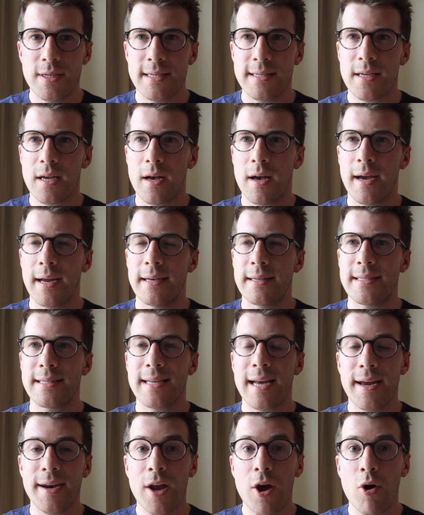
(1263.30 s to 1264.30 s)
design? Did
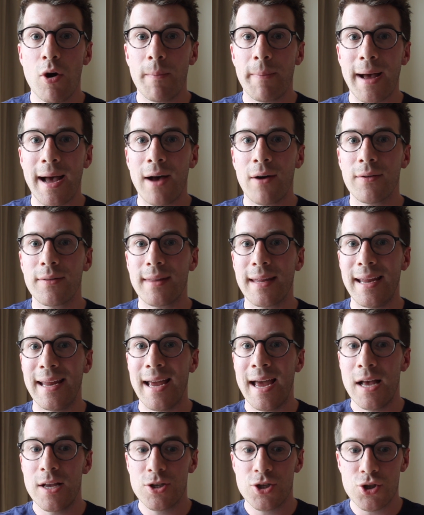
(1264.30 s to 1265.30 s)
I know about the
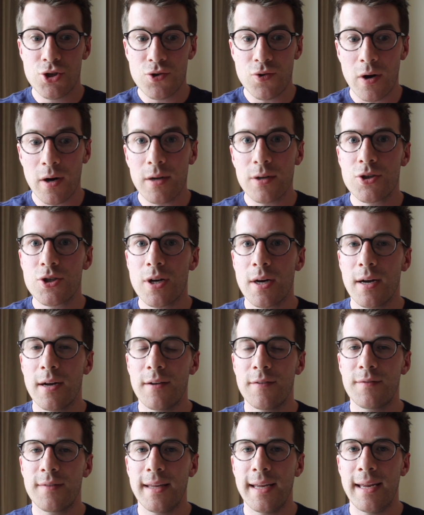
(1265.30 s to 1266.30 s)
structure
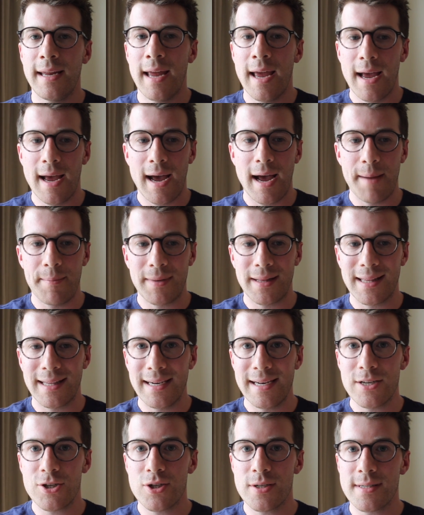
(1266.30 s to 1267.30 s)
of the
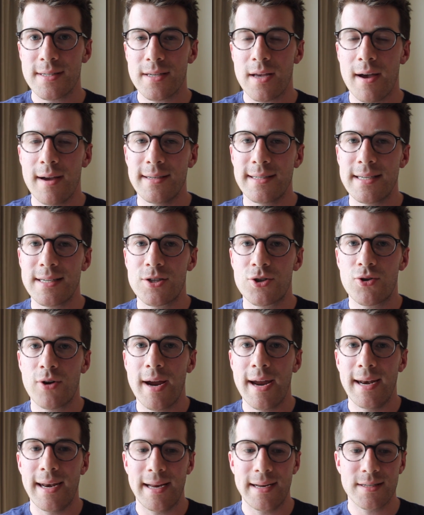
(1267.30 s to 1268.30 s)
clinician scientist
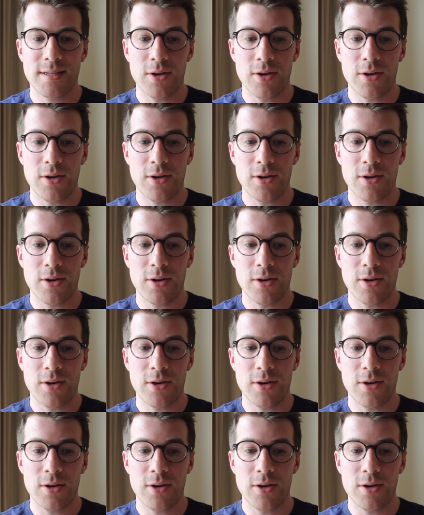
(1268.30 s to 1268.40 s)
training?